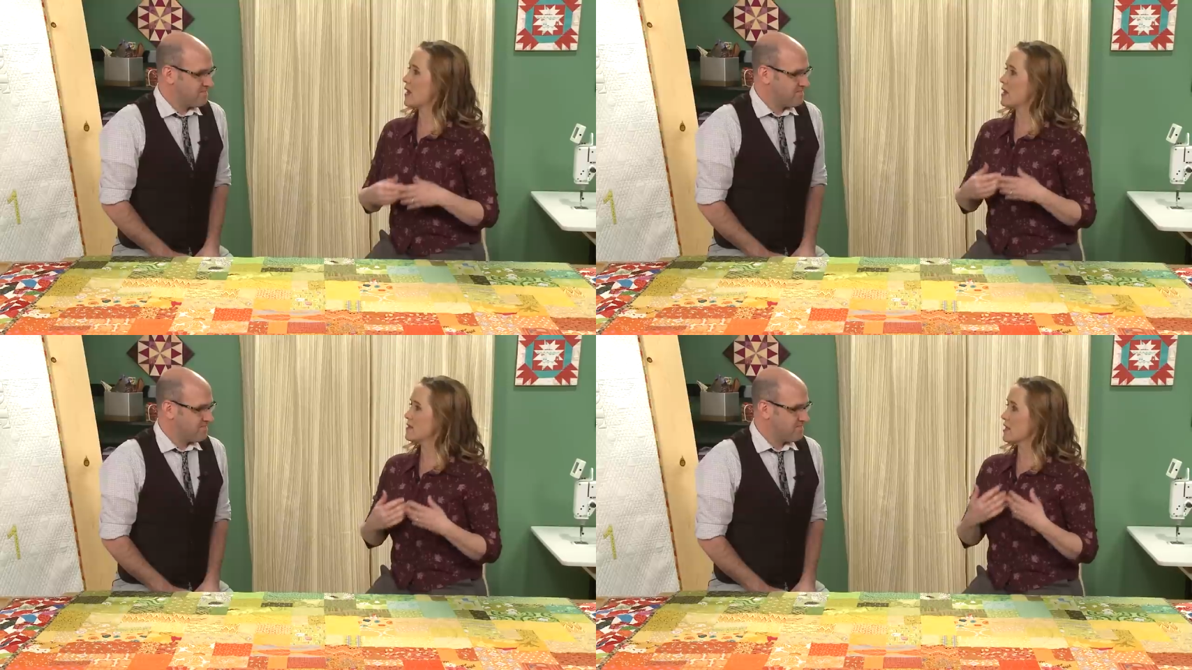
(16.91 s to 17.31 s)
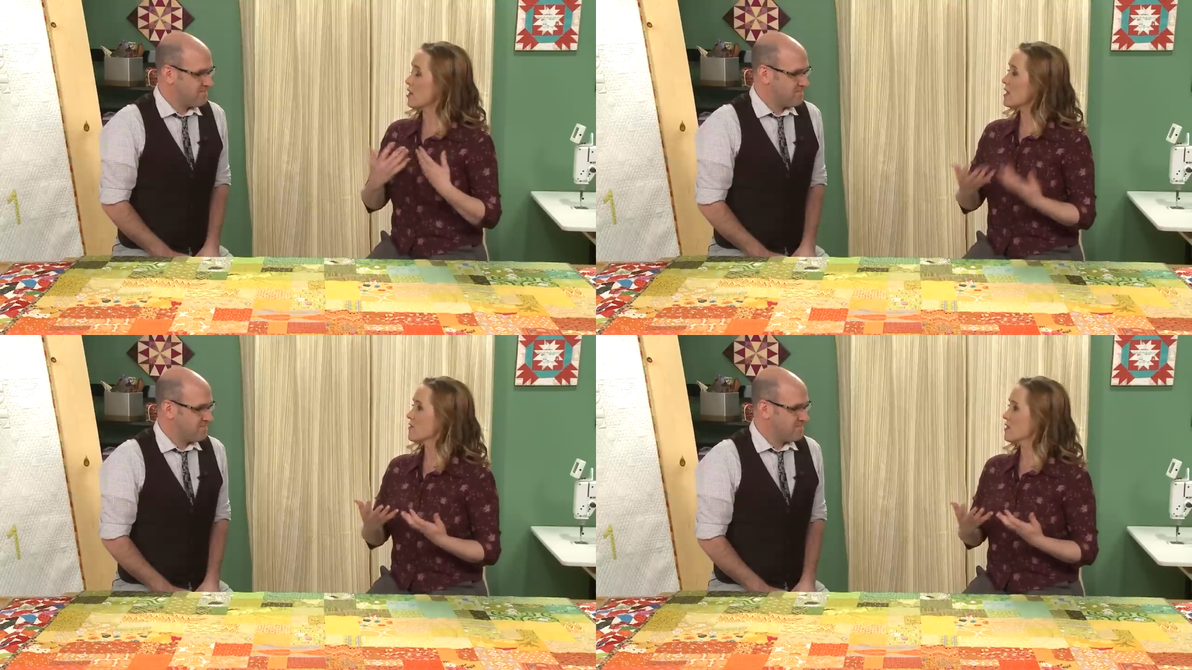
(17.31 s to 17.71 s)
Speaker 1: and they
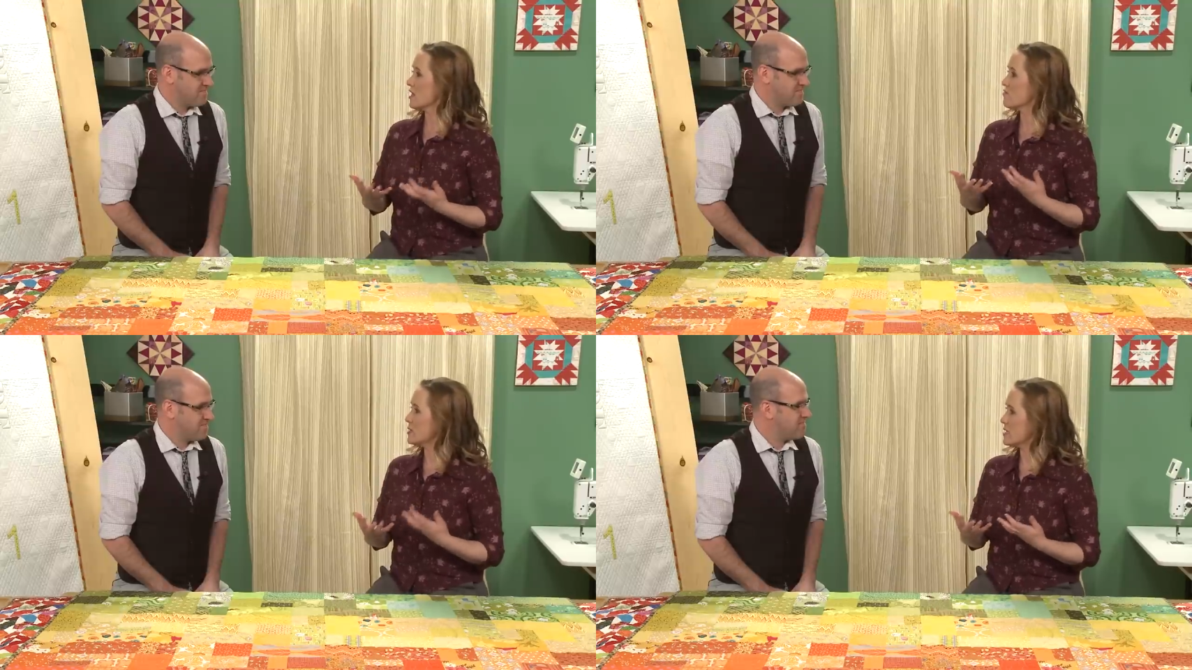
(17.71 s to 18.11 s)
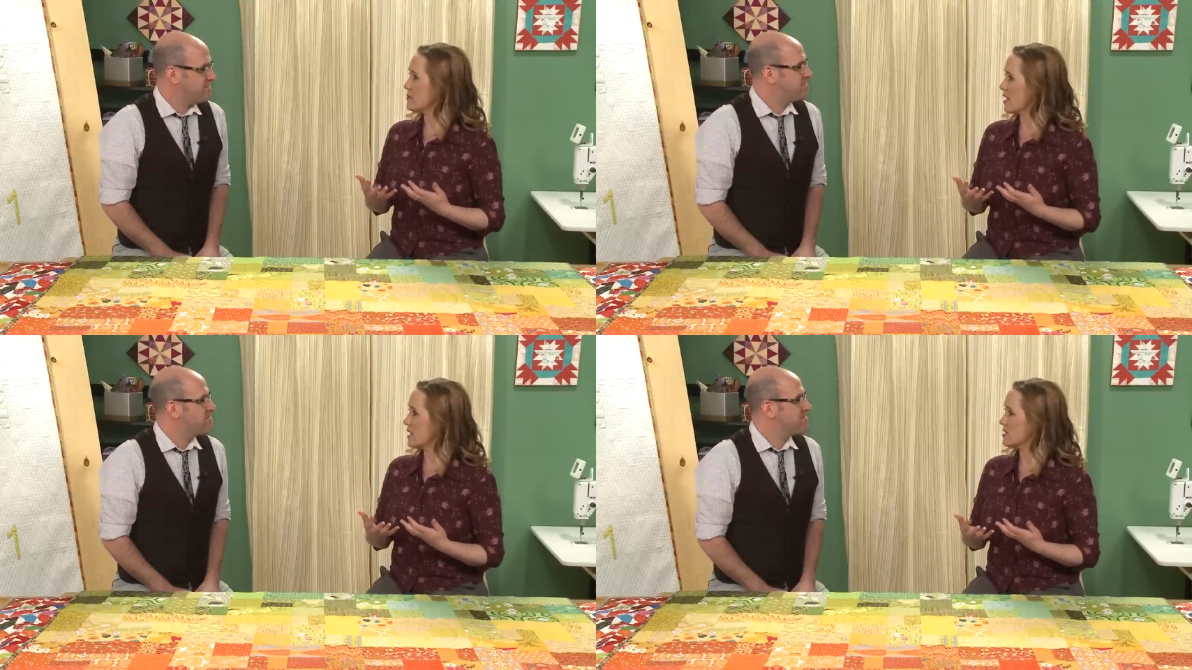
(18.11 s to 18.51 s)
all have a lot of meaning
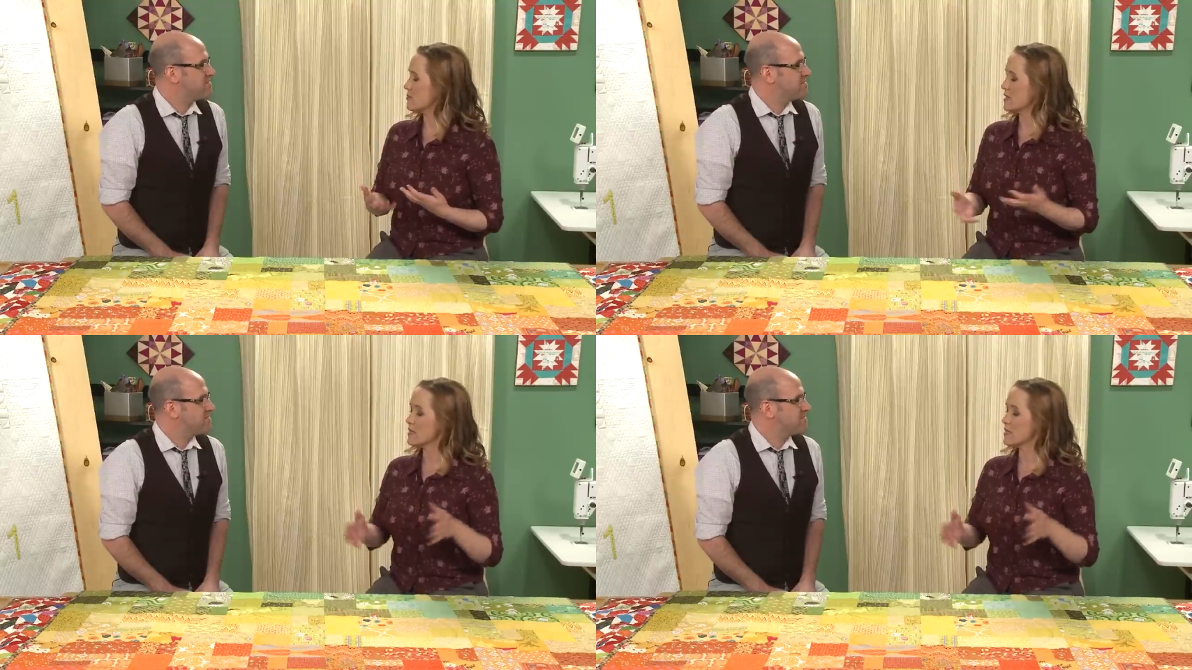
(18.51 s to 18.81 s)
behind them. But